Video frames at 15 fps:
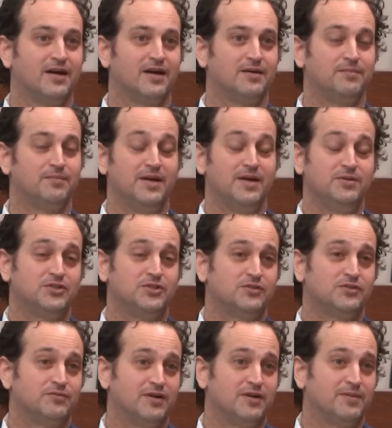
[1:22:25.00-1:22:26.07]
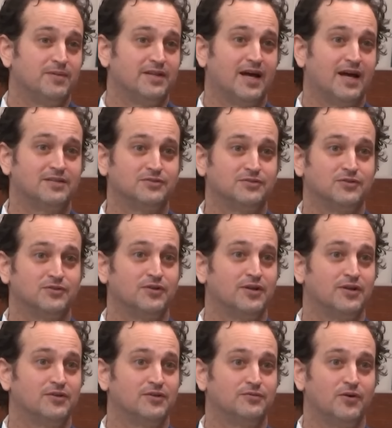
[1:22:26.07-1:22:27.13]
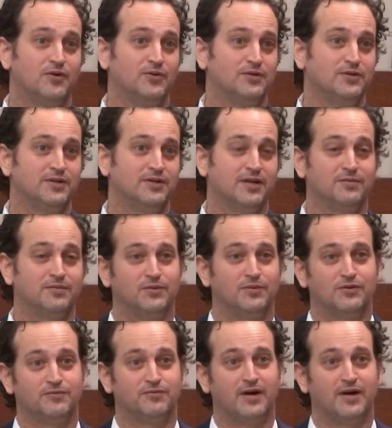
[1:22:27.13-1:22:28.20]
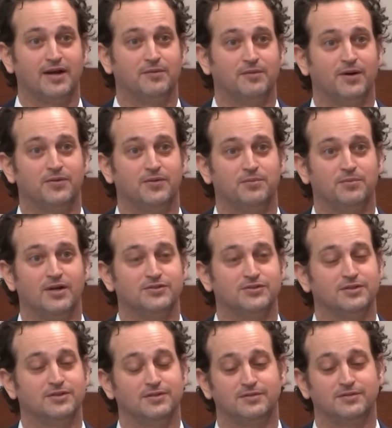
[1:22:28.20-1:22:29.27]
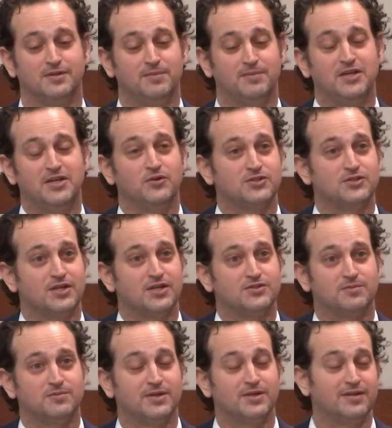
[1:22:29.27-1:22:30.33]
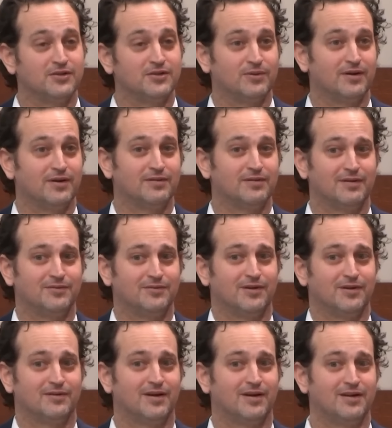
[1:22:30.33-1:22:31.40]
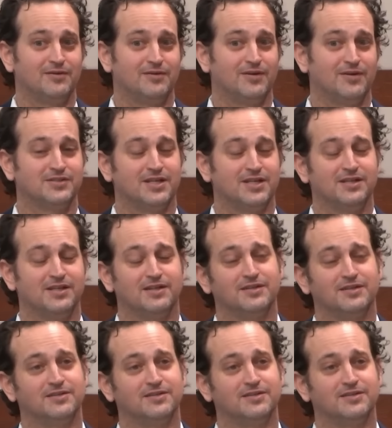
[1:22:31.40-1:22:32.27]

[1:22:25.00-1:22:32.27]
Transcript: Maybe she's afraid my dad's looking at her phone and would find out about the present. It made no sense to me. That's why I was like, I didn't erase anything.